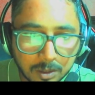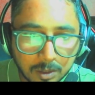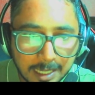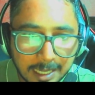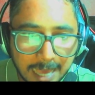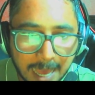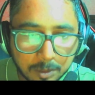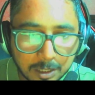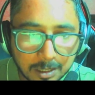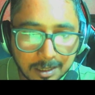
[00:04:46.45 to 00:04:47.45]
So he
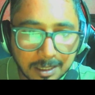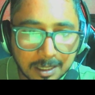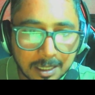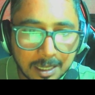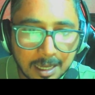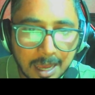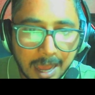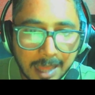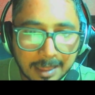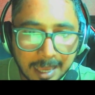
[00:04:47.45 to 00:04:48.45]
captured it,
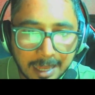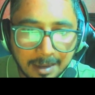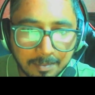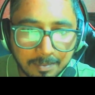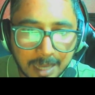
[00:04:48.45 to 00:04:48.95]
and then